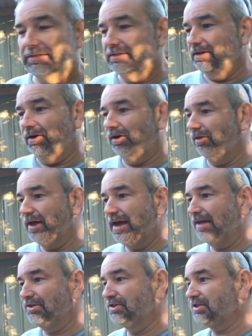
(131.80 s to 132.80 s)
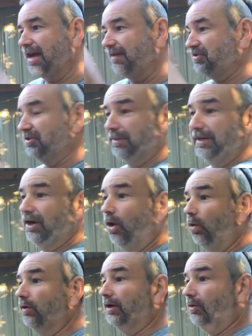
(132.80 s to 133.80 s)
all that, just to have somebody
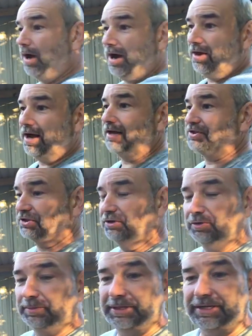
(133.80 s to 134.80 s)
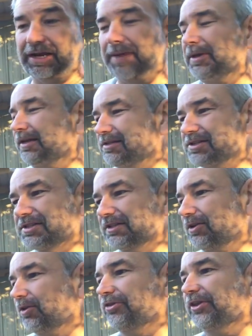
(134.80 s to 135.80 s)
hold it while I screw them in. Just
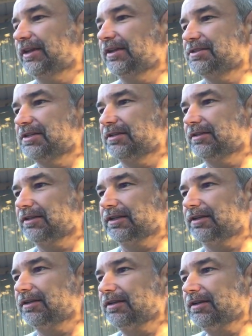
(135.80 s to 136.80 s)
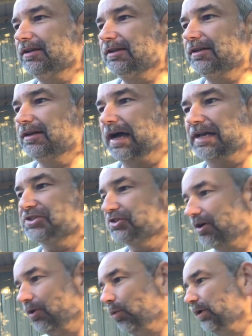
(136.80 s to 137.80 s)
little things that I
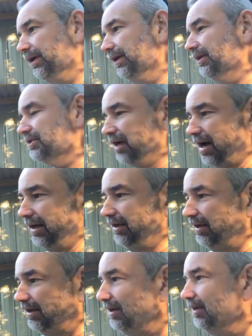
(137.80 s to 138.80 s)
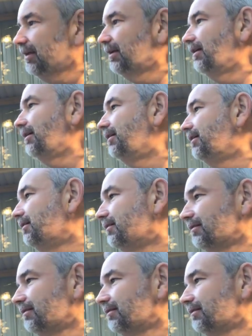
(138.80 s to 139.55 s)
struggle with trying to get it, and